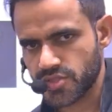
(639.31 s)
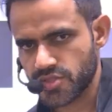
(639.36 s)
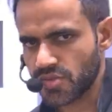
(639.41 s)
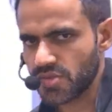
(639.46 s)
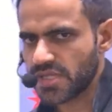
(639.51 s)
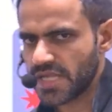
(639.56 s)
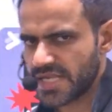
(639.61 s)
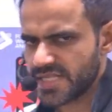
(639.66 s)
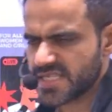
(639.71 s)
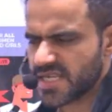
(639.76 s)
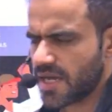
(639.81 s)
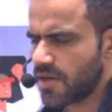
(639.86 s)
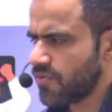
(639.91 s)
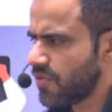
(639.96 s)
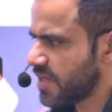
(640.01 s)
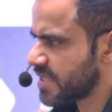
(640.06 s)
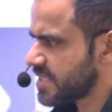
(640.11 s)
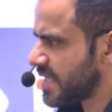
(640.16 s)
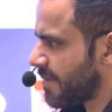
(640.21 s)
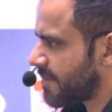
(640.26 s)
So that's
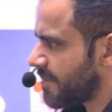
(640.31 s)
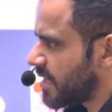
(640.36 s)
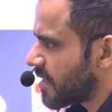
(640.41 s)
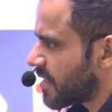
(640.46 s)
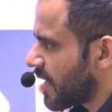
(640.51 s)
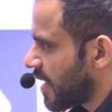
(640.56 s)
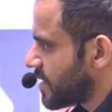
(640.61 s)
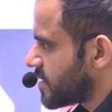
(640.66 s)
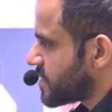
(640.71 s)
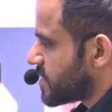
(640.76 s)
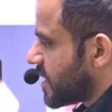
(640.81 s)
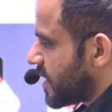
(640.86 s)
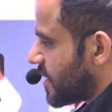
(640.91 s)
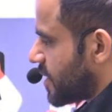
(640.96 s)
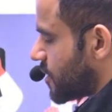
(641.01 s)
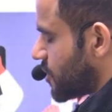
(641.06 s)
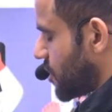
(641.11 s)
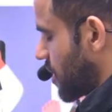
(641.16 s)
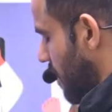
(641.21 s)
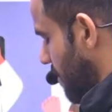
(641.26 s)
how examiner can set
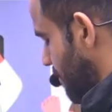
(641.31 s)
a trap.